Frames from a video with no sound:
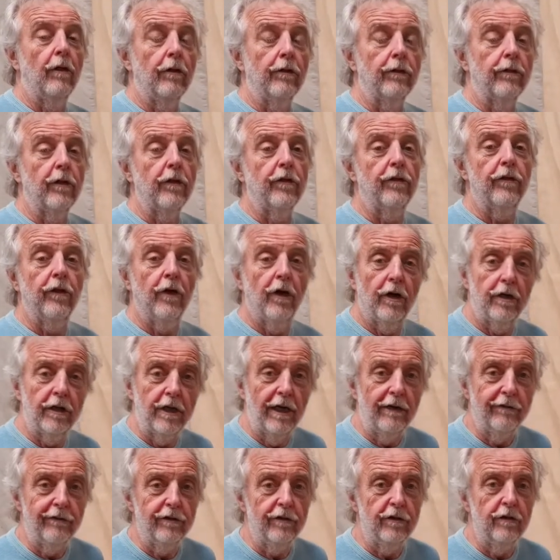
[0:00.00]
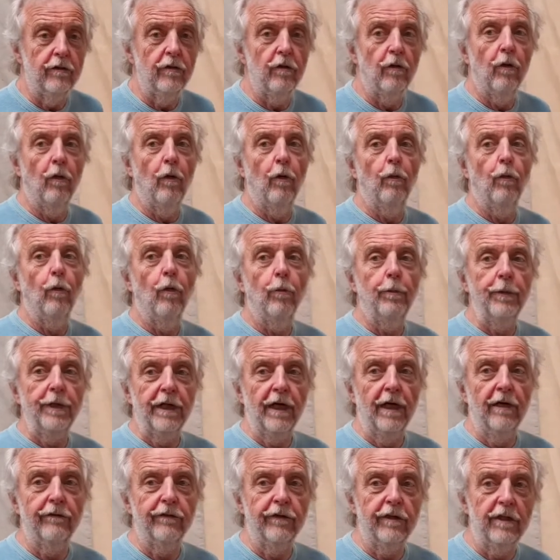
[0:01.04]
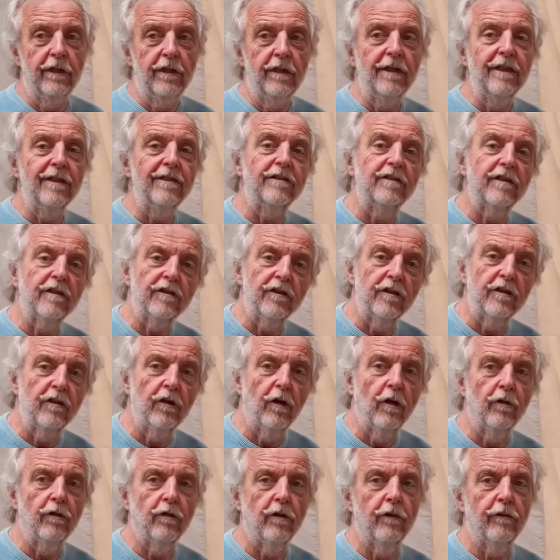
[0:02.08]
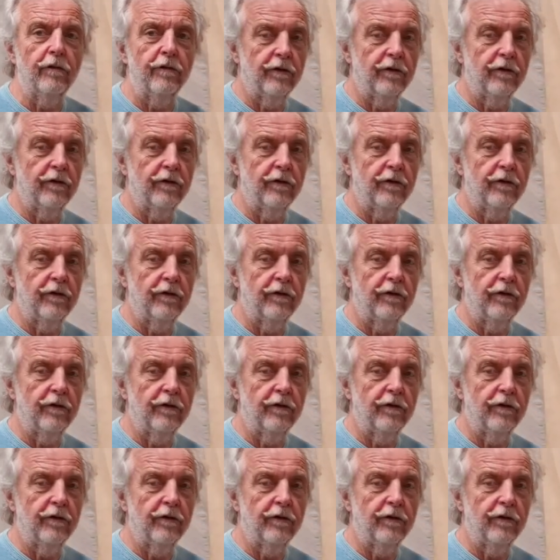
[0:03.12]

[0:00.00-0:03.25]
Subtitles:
The third oven, or warming oven, is just an on-off